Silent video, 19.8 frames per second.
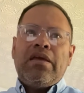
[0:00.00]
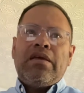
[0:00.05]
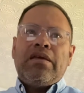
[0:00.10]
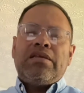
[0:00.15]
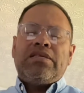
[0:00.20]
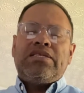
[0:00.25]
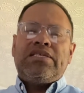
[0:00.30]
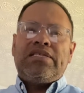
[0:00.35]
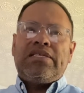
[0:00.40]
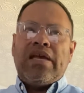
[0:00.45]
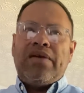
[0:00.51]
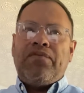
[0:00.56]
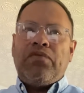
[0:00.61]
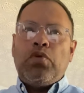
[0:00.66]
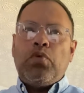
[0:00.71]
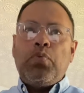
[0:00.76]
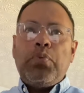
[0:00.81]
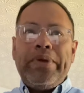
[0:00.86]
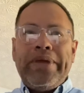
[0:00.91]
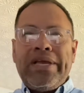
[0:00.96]

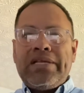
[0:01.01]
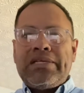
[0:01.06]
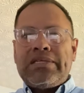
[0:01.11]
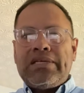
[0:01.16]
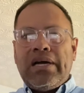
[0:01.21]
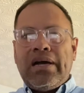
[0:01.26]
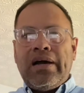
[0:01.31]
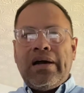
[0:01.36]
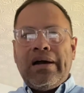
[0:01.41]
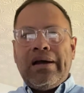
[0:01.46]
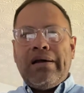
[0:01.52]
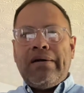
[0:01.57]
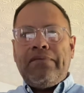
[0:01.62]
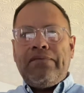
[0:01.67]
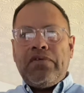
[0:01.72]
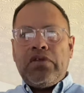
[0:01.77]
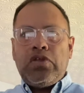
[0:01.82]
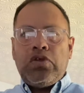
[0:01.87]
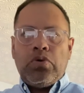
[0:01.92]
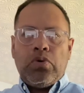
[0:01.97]
several weeks
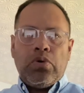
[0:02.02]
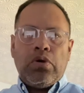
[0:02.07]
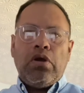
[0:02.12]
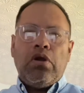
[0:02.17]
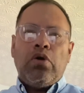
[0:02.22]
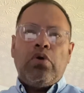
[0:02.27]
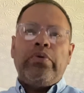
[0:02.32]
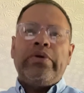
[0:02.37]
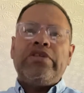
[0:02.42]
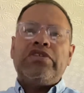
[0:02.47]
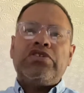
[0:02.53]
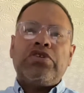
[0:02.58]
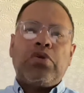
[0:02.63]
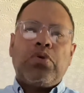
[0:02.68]
of your lowest